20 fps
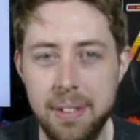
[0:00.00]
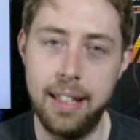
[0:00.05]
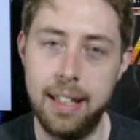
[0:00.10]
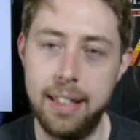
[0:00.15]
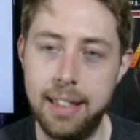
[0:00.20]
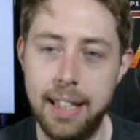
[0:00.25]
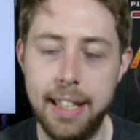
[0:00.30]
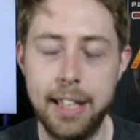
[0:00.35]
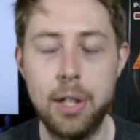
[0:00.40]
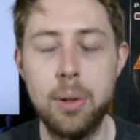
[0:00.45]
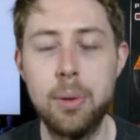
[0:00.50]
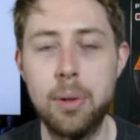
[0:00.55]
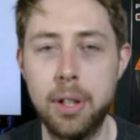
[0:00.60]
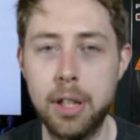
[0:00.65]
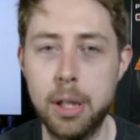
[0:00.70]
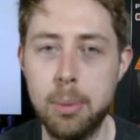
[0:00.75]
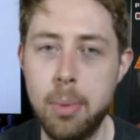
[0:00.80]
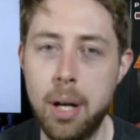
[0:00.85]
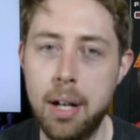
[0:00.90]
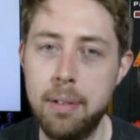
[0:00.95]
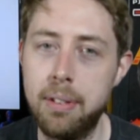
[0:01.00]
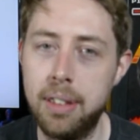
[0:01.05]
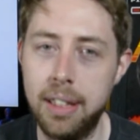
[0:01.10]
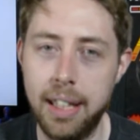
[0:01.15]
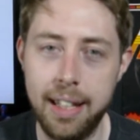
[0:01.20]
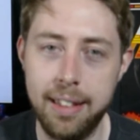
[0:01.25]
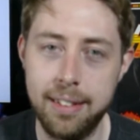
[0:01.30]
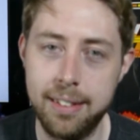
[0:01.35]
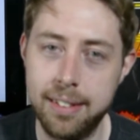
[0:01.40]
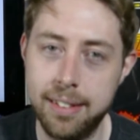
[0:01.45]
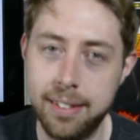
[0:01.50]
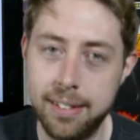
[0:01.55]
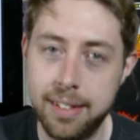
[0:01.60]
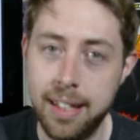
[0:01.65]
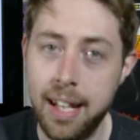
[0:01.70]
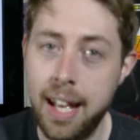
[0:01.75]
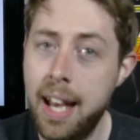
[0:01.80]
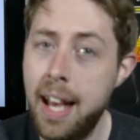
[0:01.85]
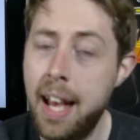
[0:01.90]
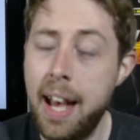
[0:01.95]
Lego got the Marvel
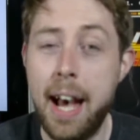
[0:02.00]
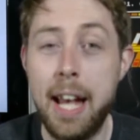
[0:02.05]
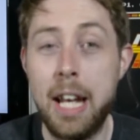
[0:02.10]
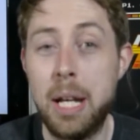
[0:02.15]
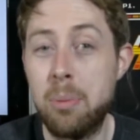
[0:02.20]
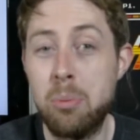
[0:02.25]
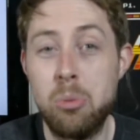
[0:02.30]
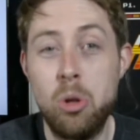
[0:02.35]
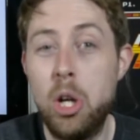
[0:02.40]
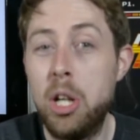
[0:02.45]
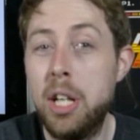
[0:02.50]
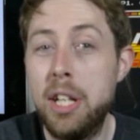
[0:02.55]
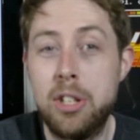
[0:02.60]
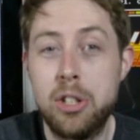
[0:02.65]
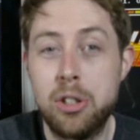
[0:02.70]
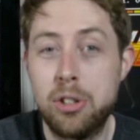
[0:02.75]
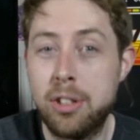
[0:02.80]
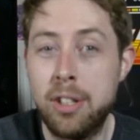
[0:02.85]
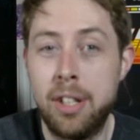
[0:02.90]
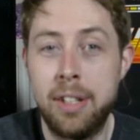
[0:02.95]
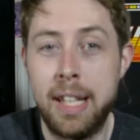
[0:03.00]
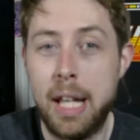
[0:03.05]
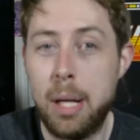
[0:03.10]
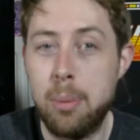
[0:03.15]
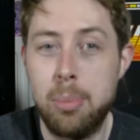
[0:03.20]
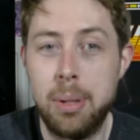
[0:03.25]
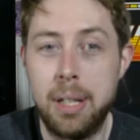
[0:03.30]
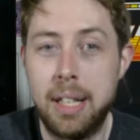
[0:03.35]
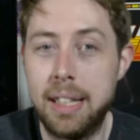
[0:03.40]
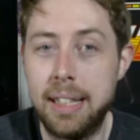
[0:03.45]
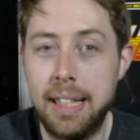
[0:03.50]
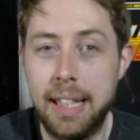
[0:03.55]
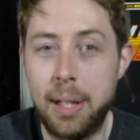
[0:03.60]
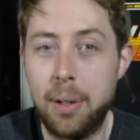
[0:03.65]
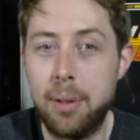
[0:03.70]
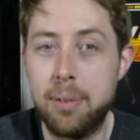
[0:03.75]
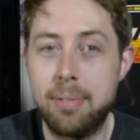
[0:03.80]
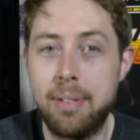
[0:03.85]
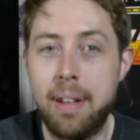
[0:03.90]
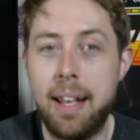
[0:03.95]
license, and I'm really just not that big a
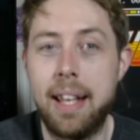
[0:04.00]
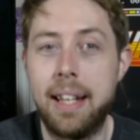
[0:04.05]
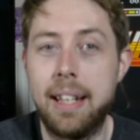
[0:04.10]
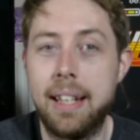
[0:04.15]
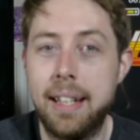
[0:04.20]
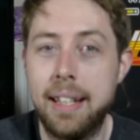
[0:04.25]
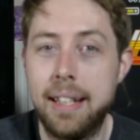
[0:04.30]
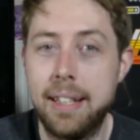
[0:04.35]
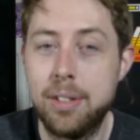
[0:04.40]
Lego fan.